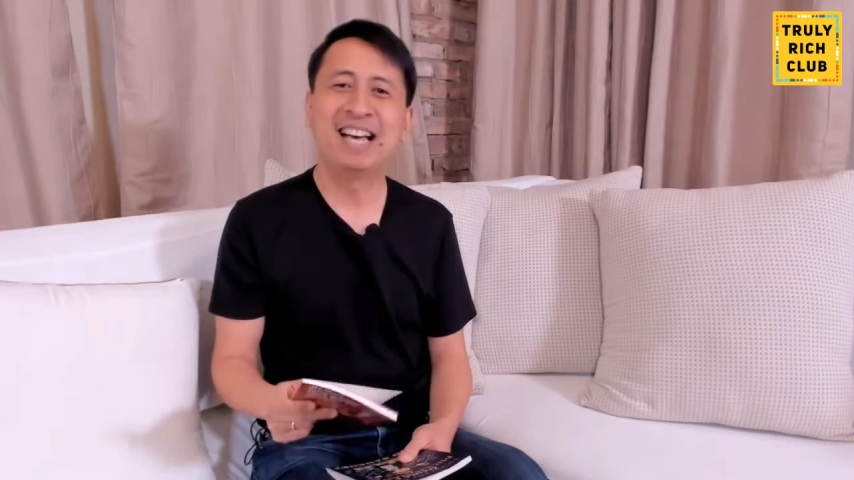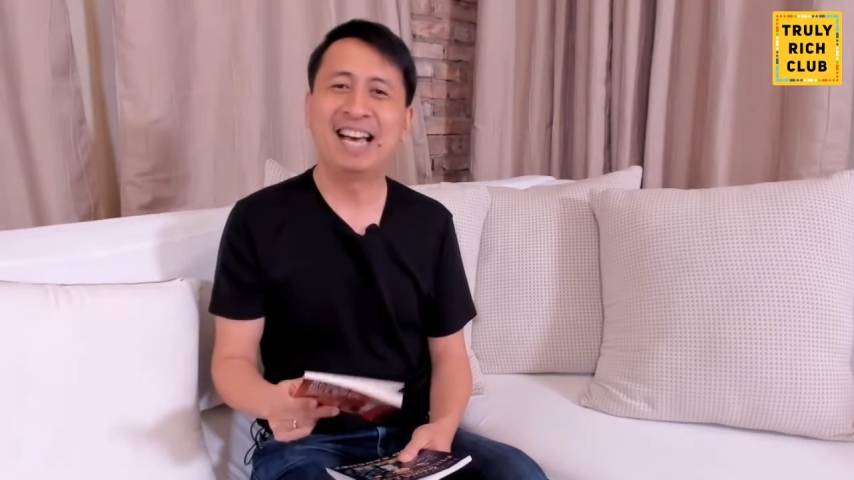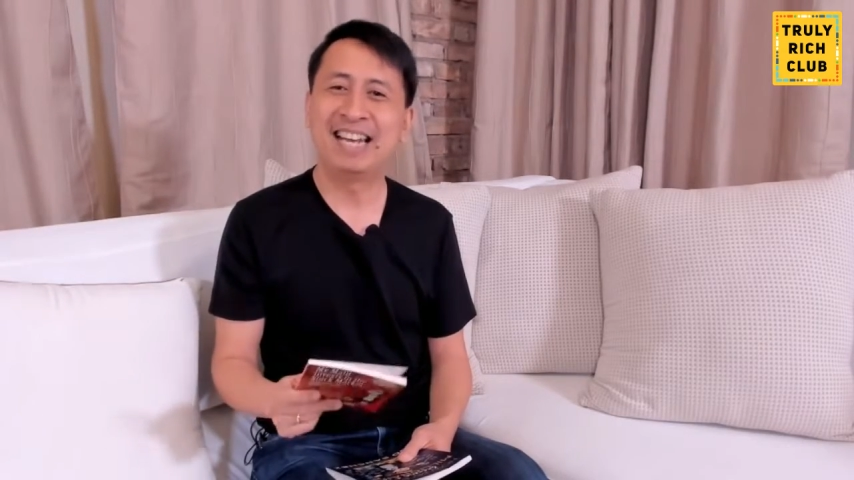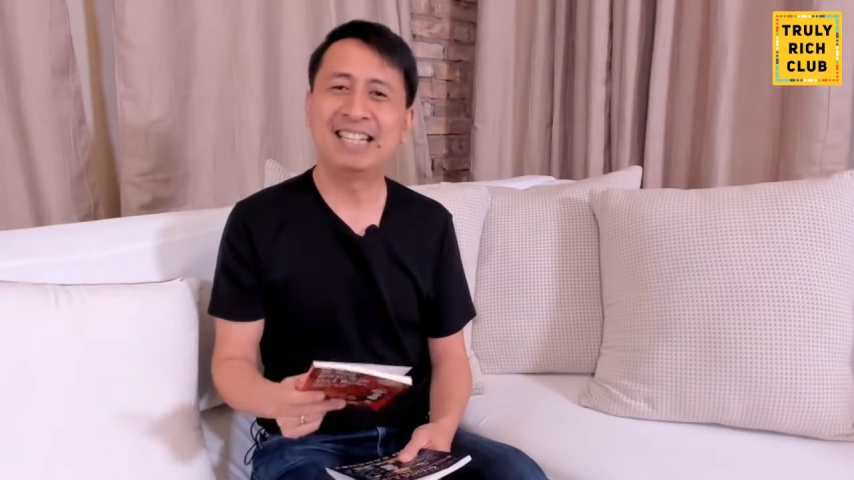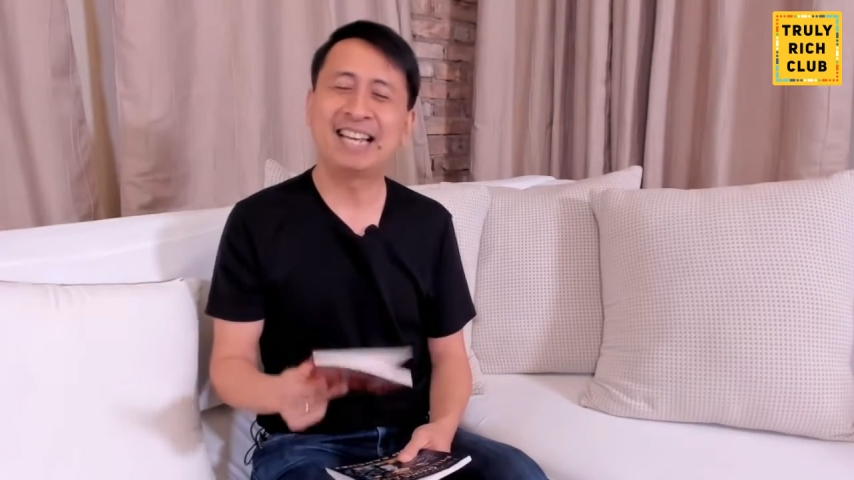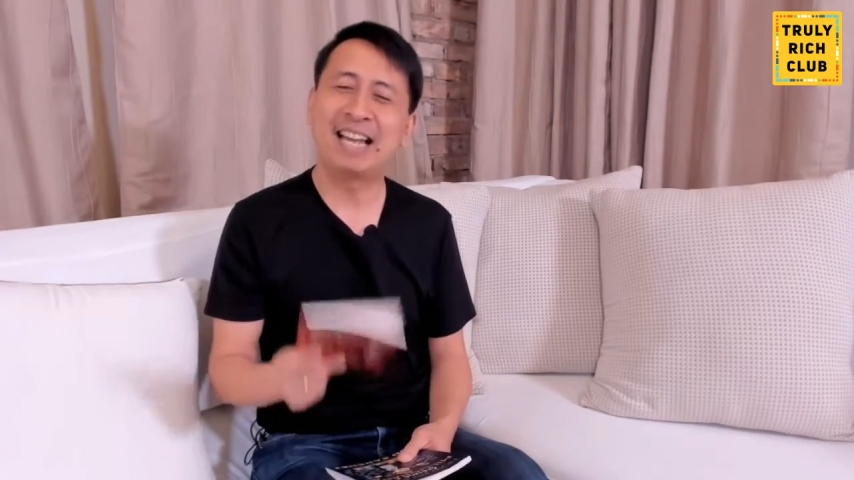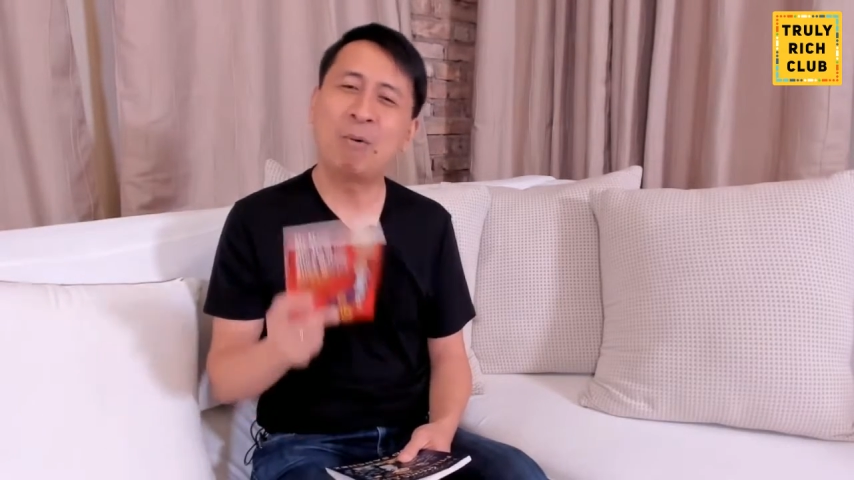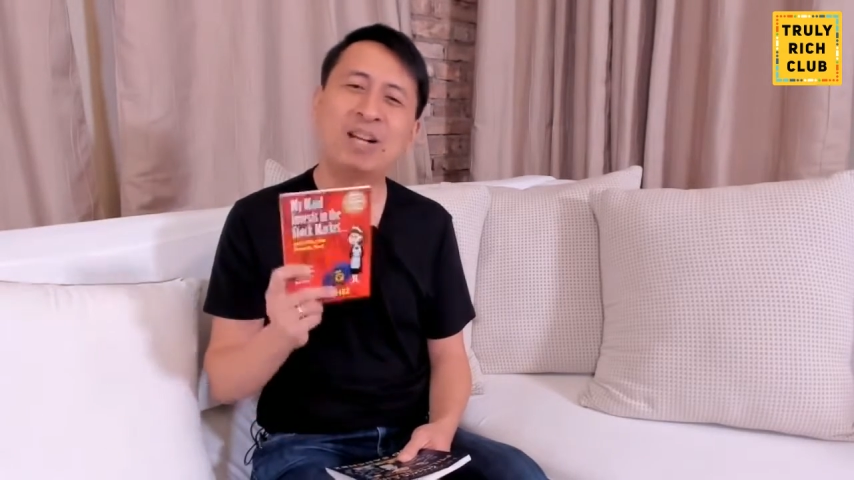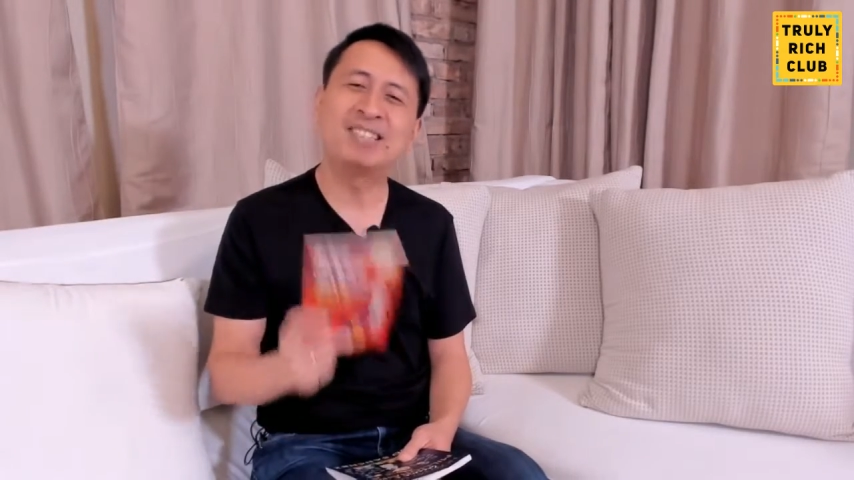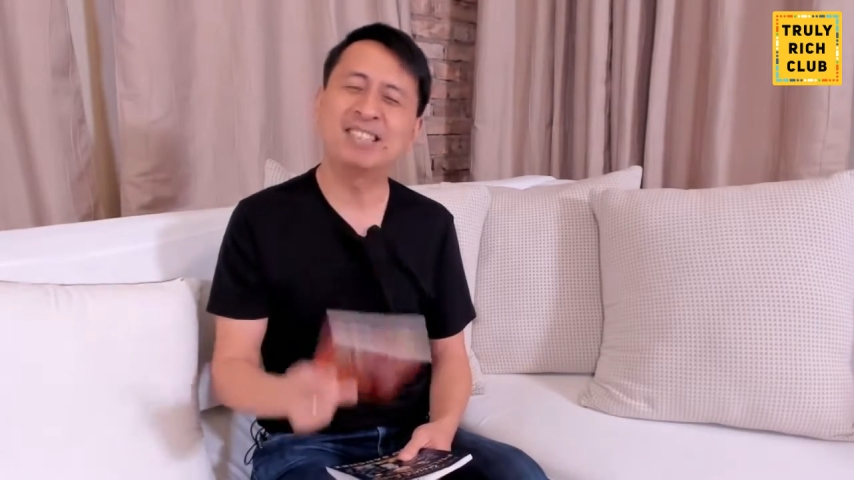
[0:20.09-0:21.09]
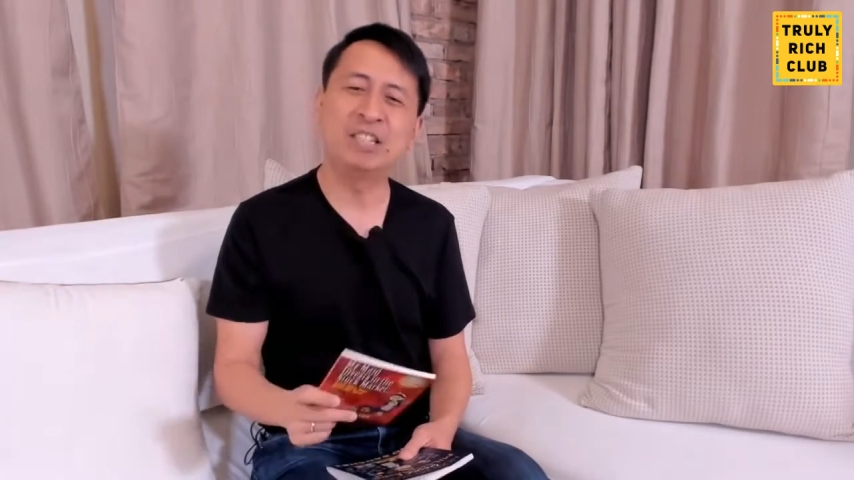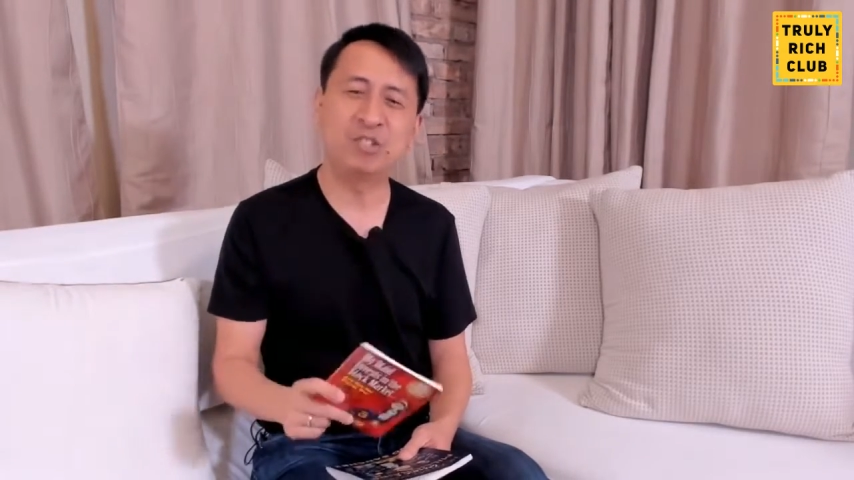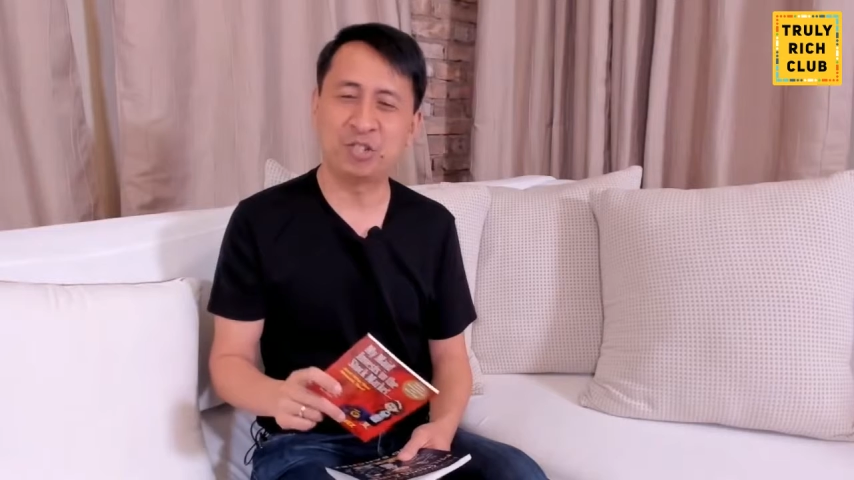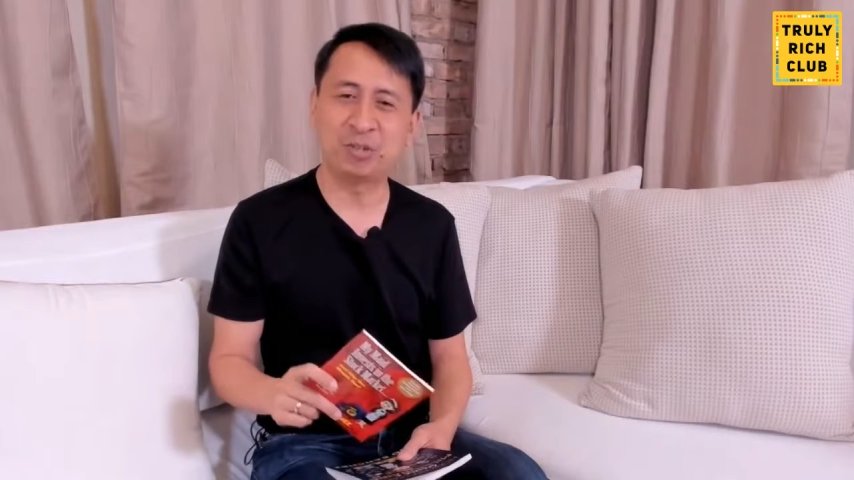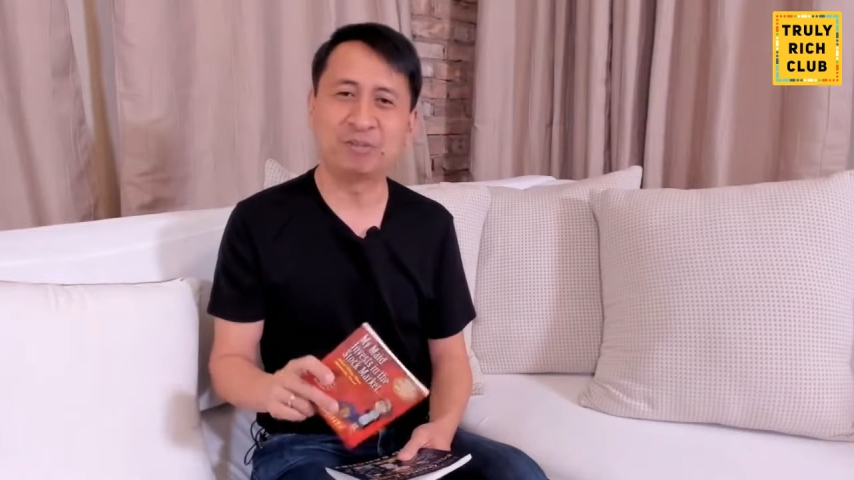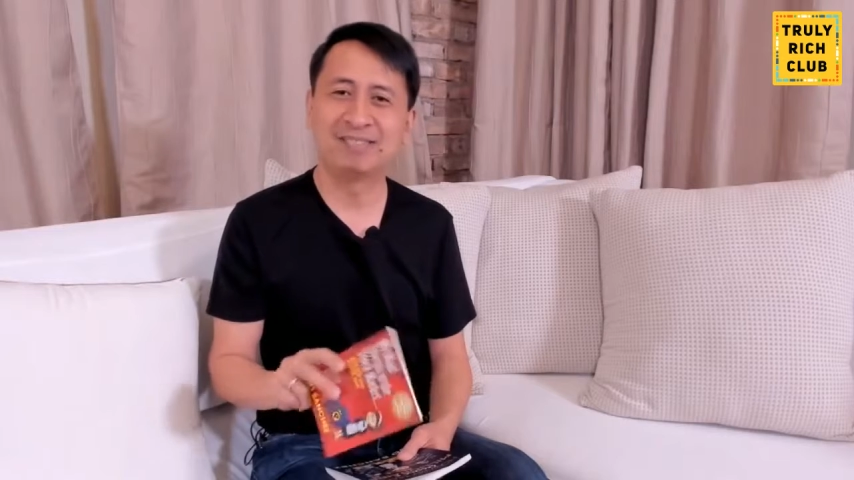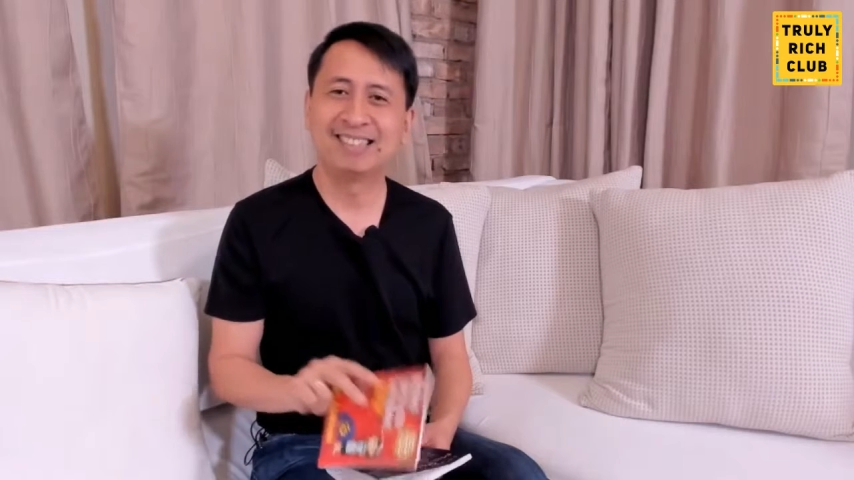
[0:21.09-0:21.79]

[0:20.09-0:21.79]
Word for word: and I said, I want to teach you